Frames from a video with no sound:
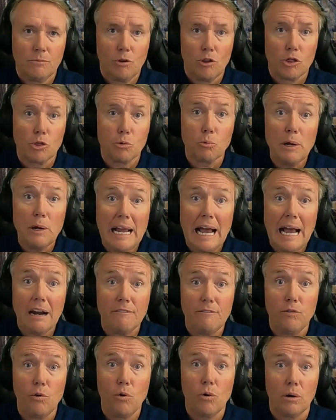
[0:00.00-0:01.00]
3 out
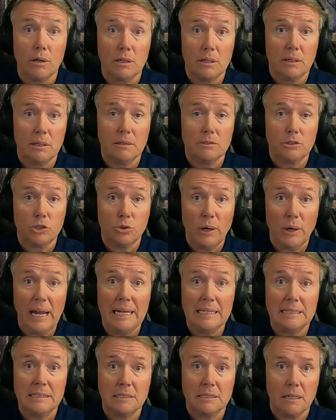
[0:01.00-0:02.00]
of 4
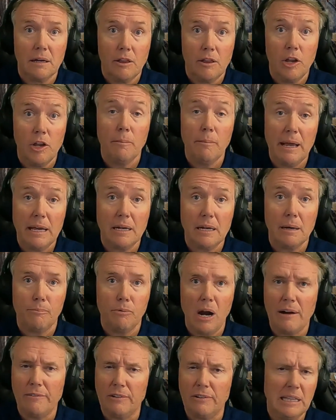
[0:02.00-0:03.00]
trades, they're making a
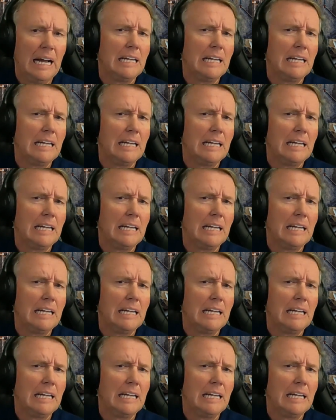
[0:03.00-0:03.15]
profit. That's